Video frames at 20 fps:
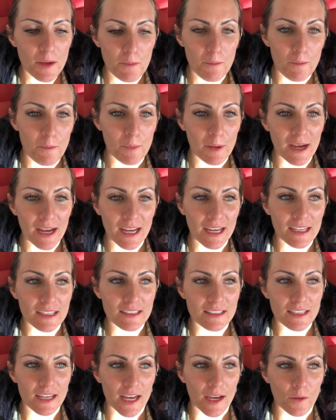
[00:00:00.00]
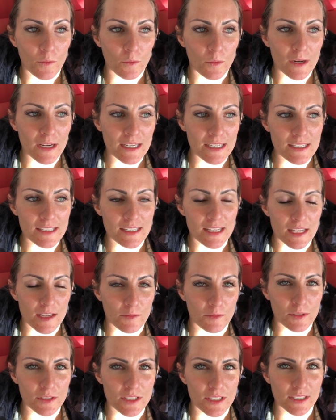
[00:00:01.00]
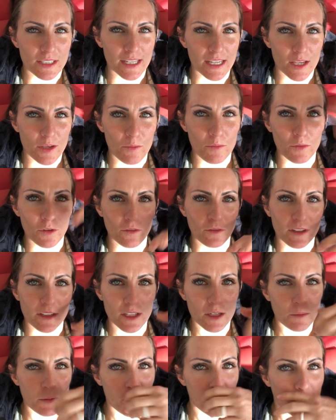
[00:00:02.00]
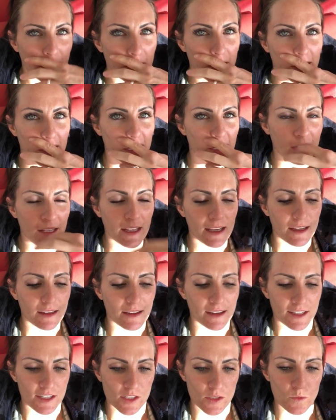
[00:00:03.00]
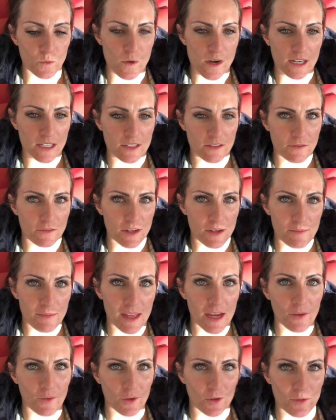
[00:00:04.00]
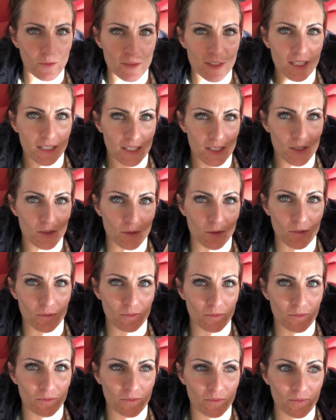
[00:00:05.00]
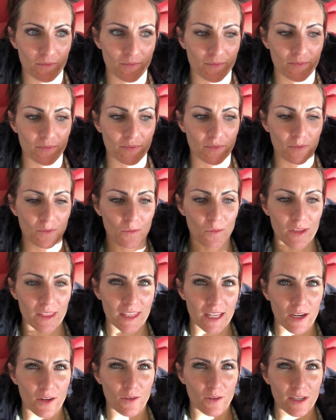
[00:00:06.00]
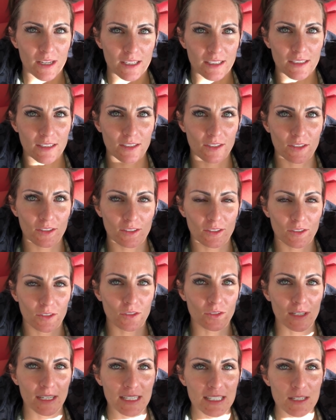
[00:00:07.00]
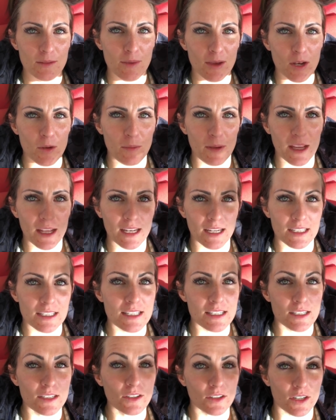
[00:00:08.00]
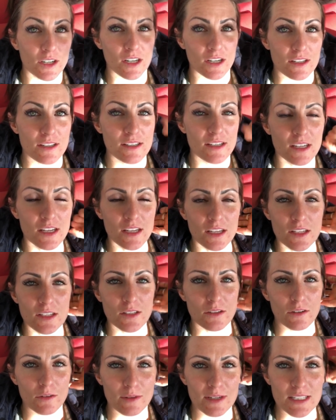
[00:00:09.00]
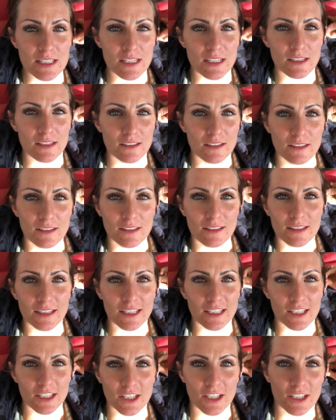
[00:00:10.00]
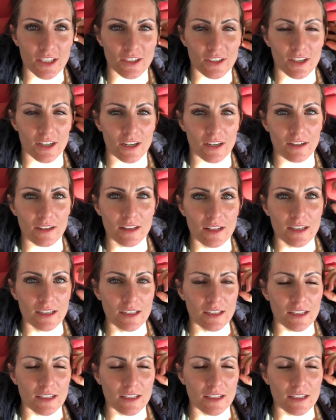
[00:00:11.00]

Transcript: But I was able to like move a little bit better, and like I just walked from that room to this room without a crazy amount of pain. It still hurts, so it wasn't like a cure all.